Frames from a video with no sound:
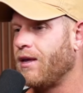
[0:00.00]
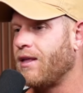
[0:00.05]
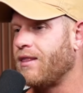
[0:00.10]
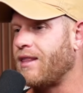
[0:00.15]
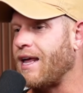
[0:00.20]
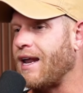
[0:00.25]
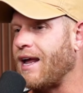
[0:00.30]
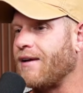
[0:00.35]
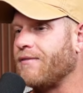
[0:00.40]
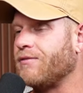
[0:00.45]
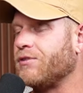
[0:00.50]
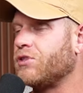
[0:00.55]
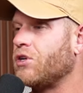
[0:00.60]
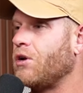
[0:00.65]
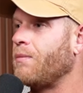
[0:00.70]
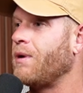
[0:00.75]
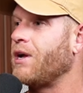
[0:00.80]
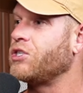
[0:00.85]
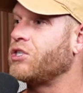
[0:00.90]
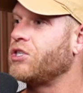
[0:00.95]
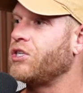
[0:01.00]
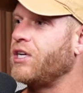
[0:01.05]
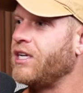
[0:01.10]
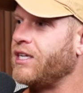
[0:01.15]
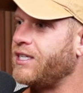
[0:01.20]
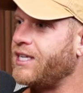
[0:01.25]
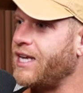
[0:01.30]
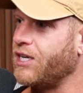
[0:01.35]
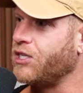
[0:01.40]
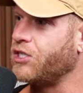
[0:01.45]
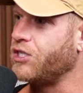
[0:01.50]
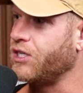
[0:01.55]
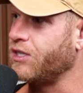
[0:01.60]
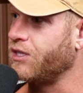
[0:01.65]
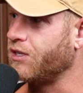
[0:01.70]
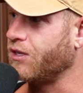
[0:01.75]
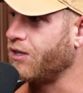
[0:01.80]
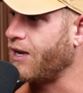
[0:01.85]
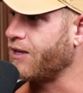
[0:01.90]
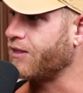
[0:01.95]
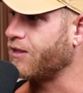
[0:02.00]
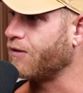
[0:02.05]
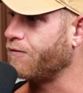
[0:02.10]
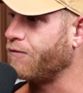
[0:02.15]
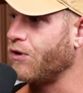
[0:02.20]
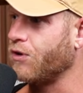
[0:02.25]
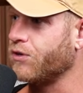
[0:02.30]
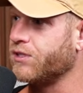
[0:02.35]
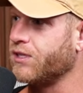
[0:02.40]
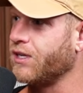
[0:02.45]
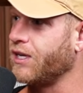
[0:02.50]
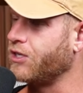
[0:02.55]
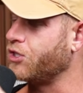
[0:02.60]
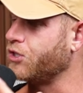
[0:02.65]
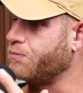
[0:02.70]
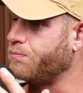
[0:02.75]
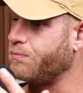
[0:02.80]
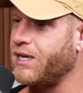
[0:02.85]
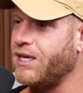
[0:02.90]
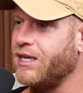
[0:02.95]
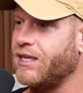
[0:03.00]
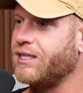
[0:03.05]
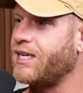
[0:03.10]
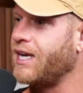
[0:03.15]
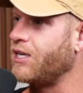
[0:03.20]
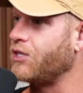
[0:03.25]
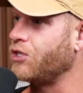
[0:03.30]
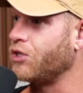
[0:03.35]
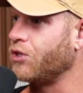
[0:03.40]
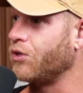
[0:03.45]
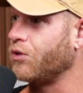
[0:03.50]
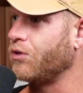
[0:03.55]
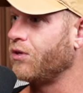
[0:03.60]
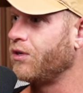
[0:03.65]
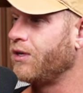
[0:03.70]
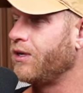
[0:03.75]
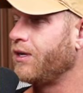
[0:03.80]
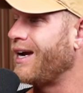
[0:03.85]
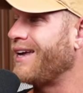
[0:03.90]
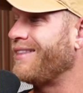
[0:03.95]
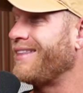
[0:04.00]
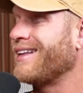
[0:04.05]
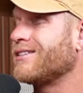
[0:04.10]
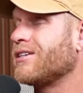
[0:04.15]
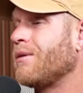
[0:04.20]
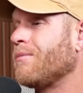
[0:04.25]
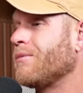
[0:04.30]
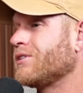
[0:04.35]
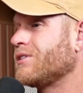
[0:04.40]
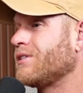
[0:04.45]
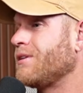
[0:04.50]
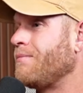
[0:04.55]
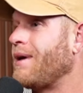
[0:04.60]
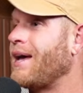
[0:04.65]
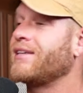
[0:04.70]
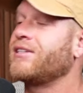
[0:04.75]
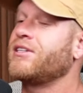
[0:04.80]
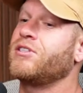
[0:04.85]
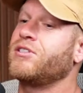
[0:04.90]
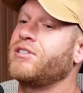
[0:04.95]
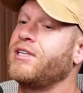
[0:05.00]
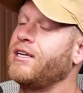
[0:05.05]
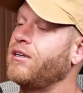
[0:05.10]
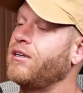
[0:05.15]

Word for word: that have so much intention they're like they're folks like just be intentional and that's almost the message they